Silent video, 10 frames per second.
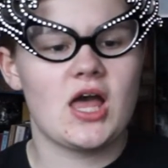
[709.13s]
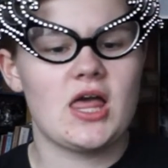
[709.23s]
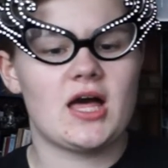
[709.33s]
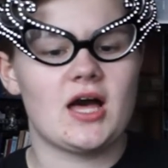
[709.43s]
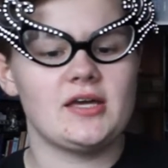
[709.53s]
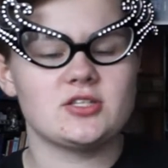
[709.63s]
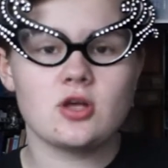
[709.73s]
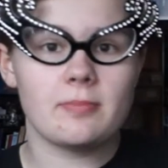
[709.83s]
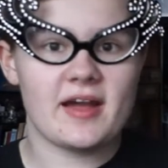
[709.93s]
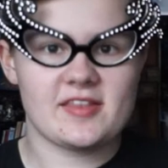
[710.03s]
It's
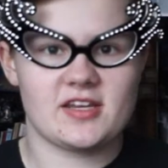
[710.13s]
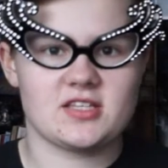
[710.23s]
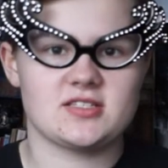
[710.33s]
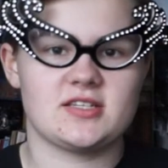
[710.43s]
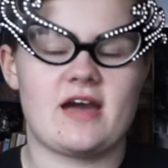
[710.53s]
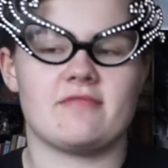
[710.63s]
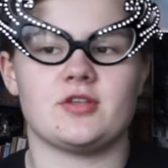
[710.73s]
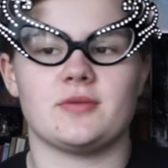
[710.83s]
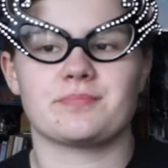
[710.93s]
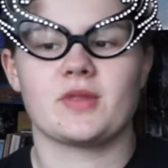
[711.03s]
not bad that it doesn't have
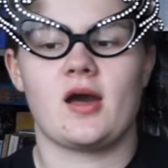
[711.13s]
them,